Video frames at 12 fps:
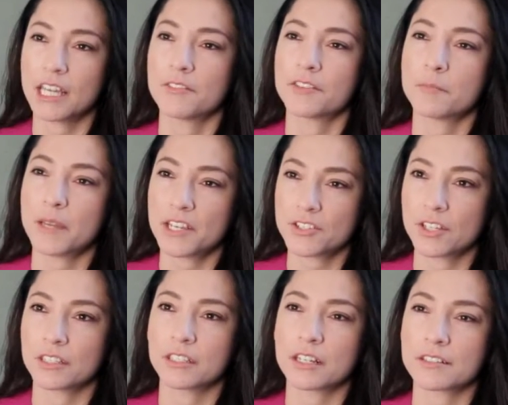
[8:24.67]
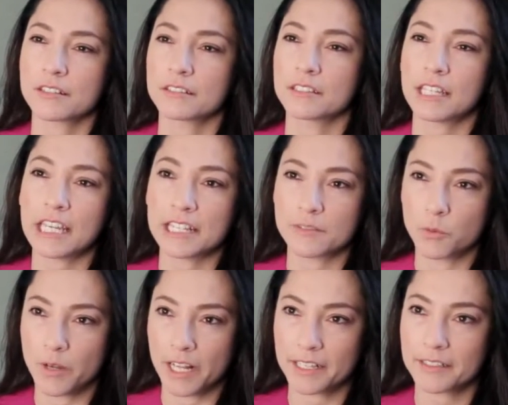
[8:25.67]
If the patient doesn't eat
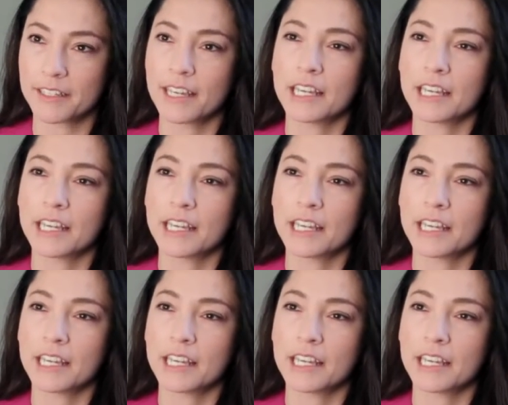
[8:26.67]
well,